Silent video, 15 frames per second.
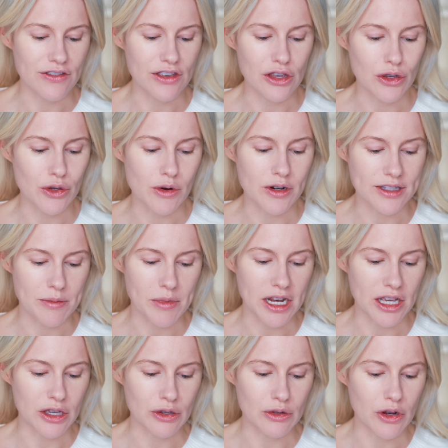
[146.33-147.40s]
you are
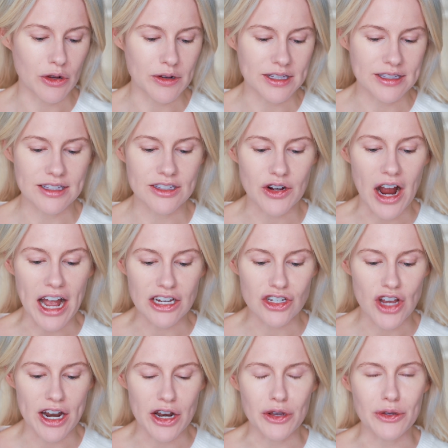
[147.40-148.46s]
somebody who notices your
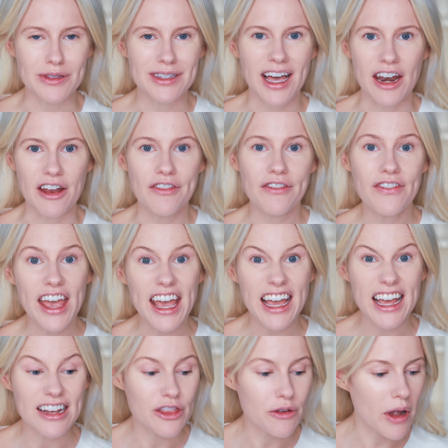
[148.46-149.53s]
eyeshadows kind of
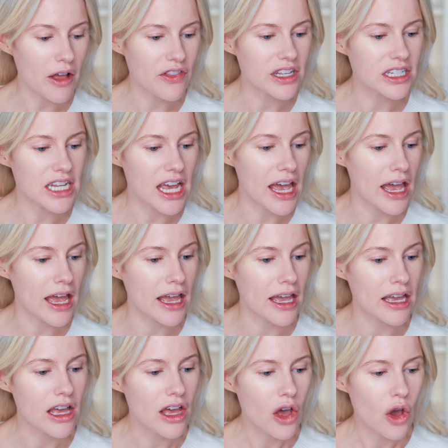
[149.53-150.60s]
fade throughout the
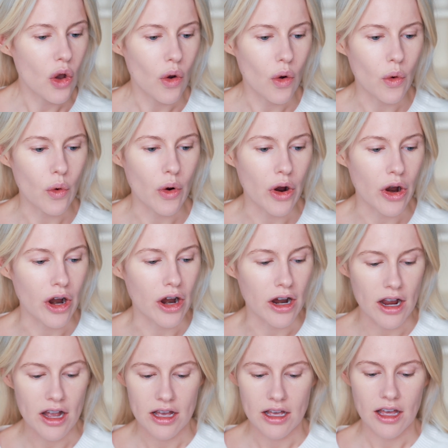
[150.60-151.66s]
day, or